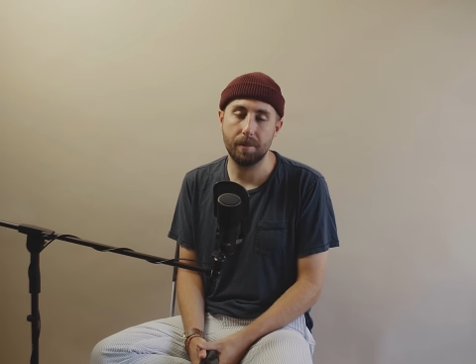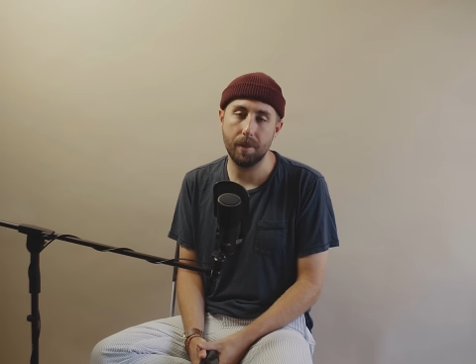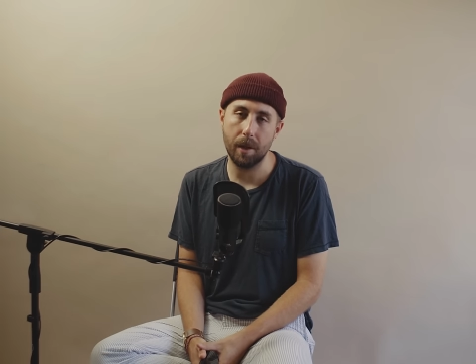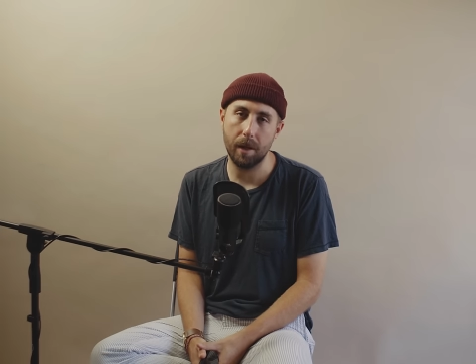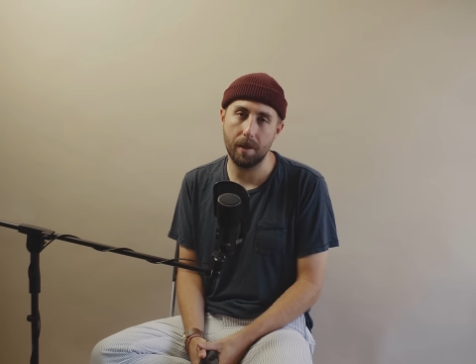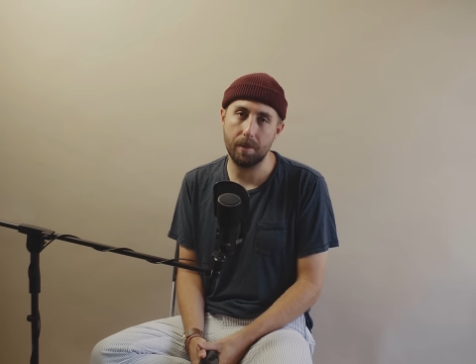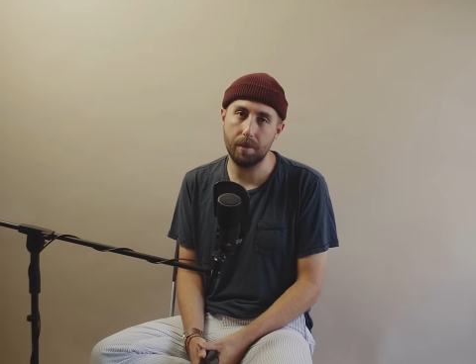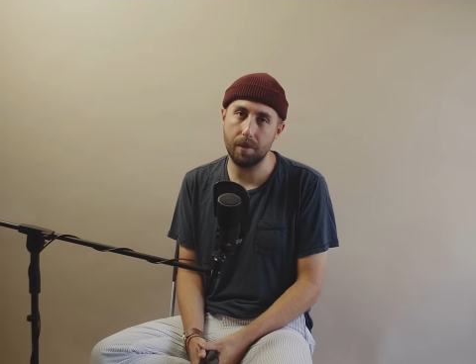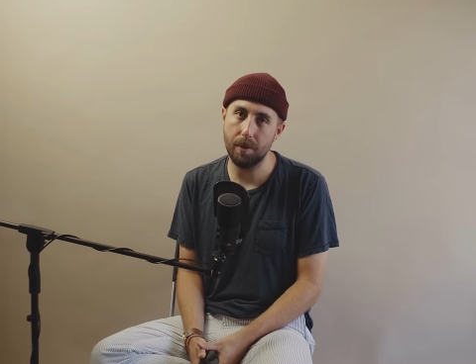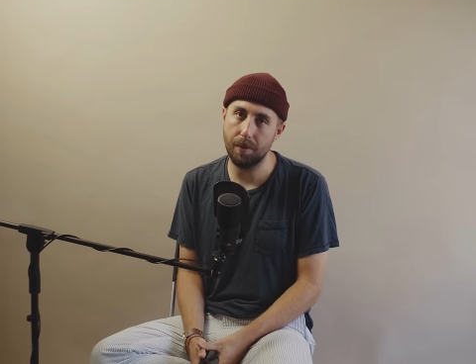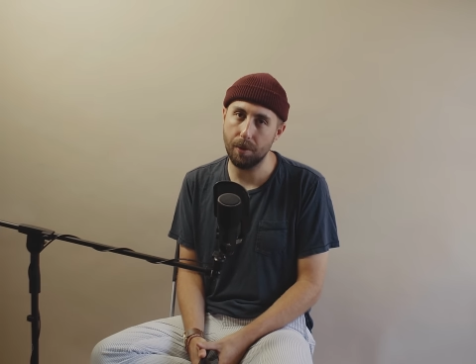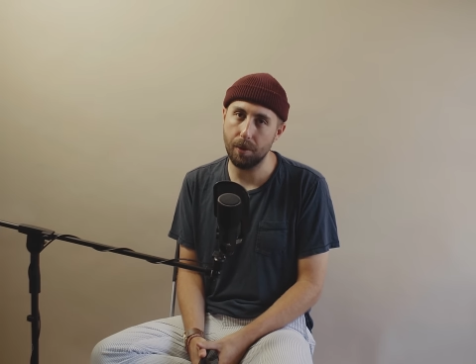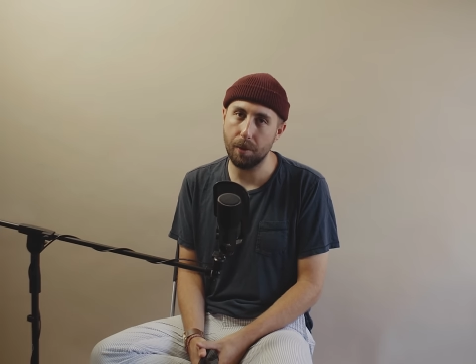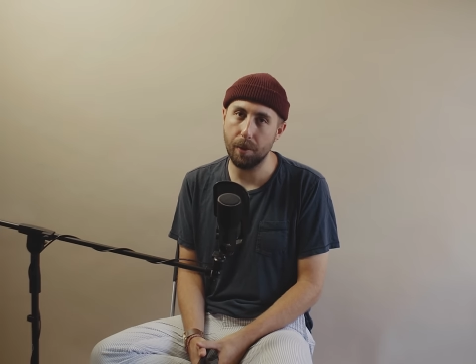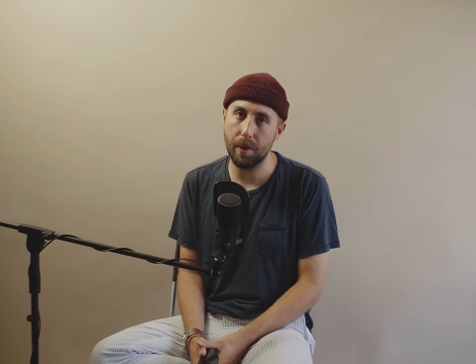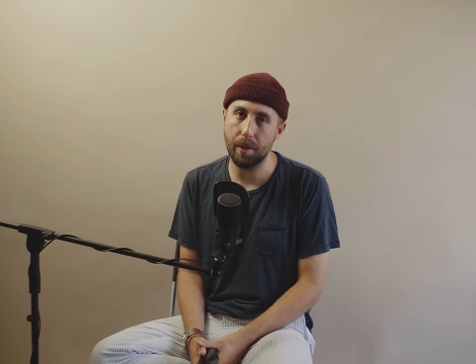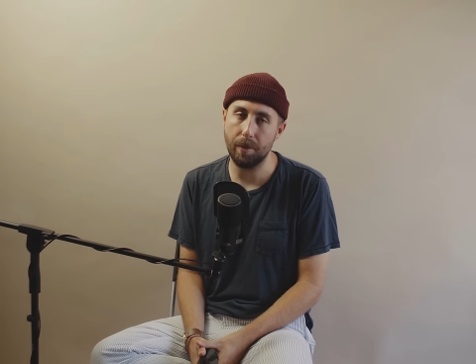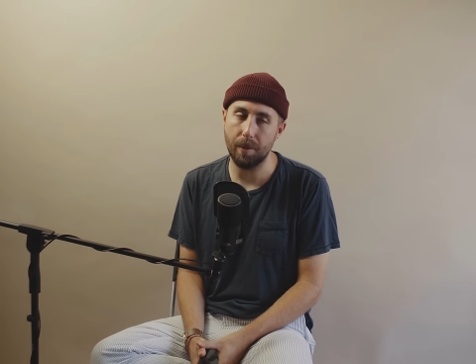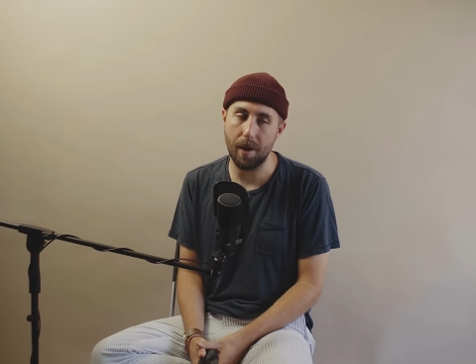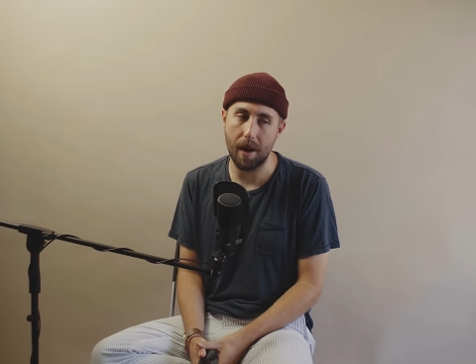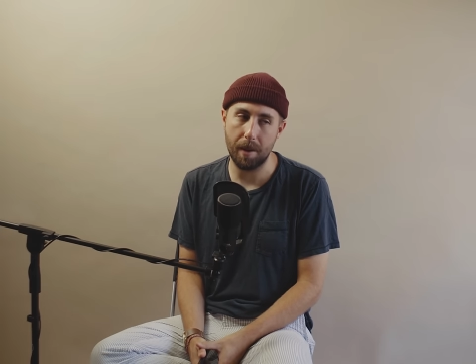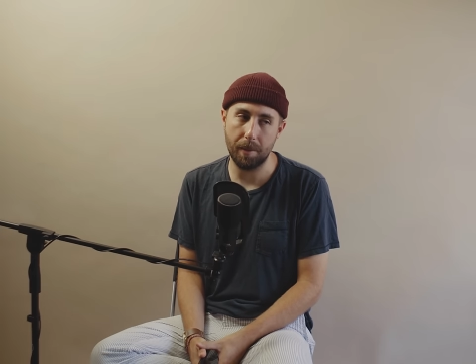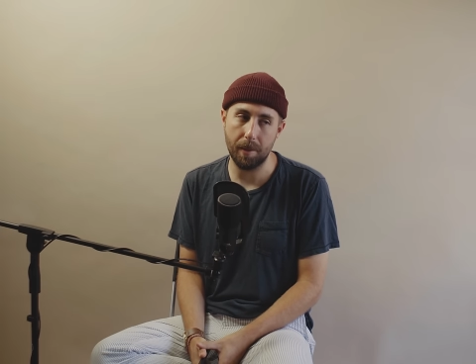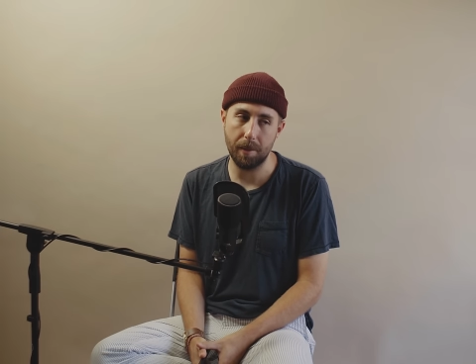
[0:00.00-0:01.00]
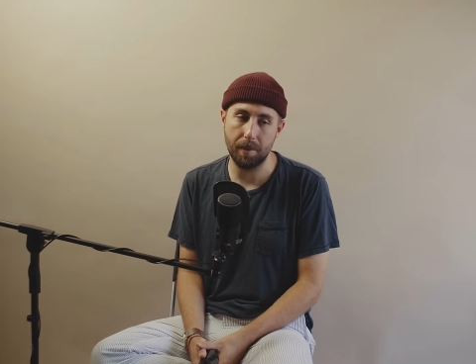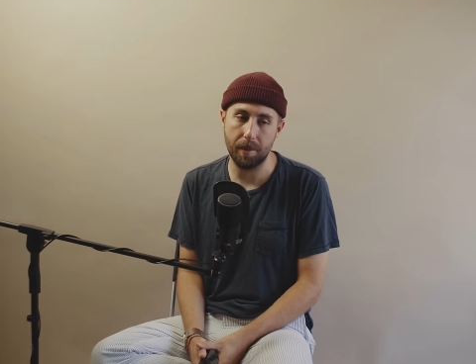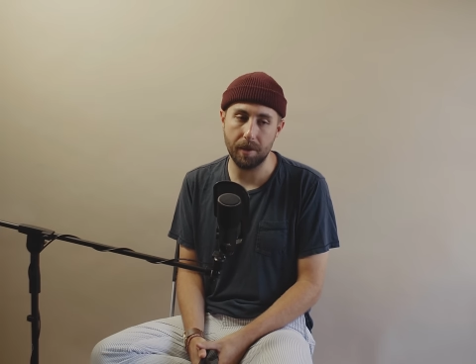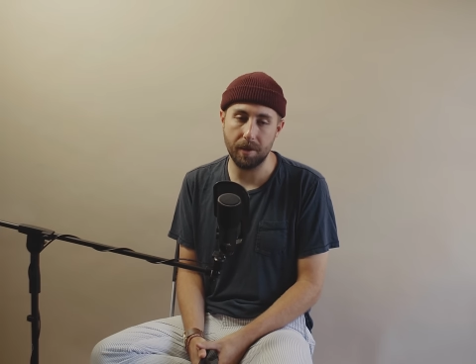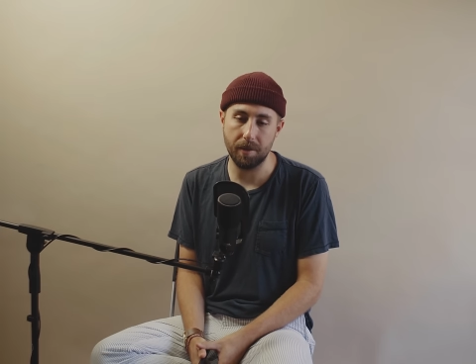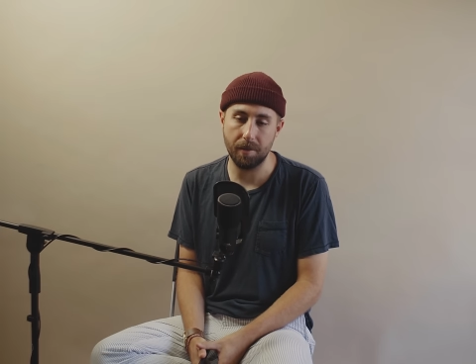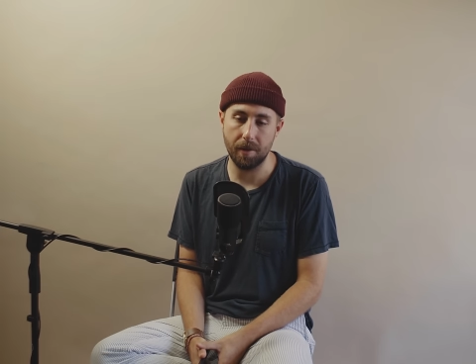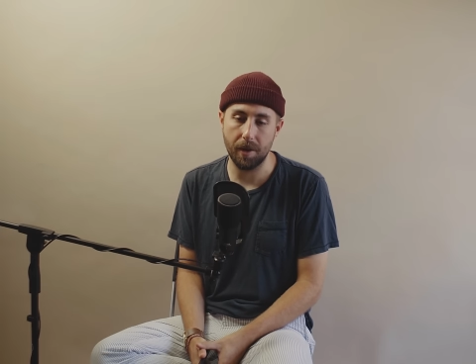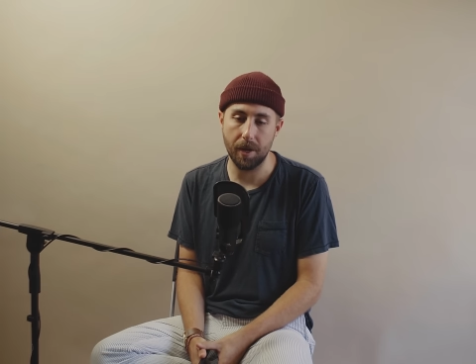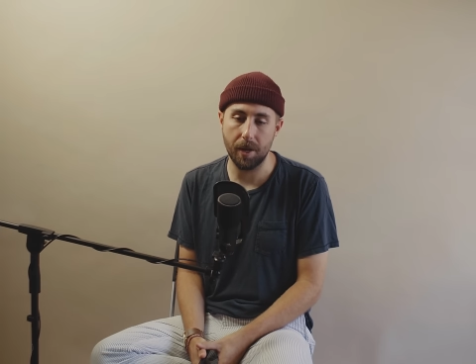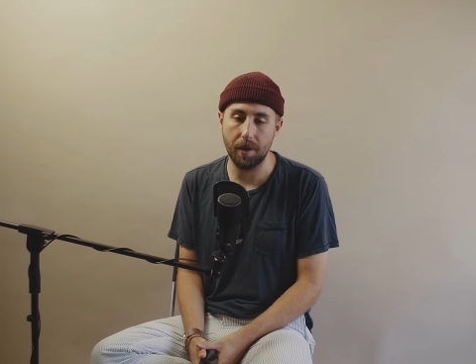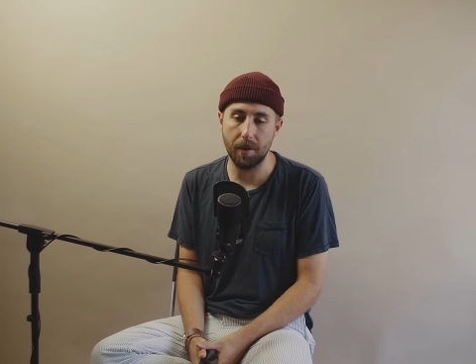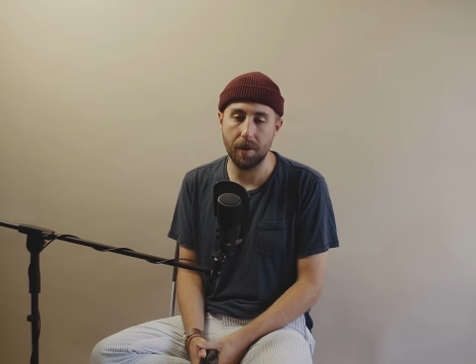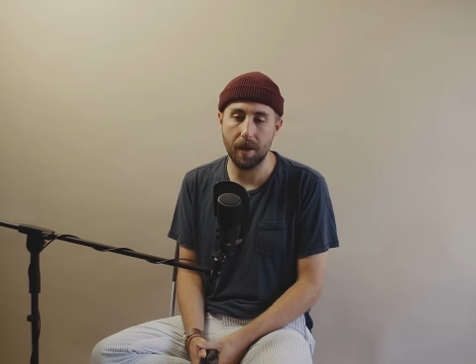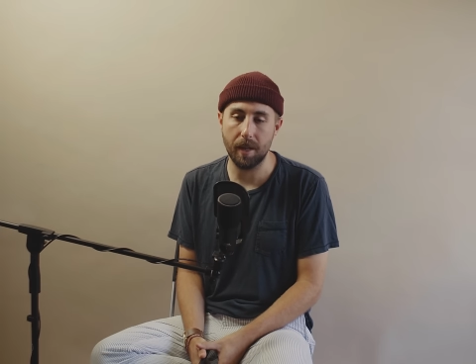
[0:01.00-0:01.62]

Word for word: But before we wrap up this video,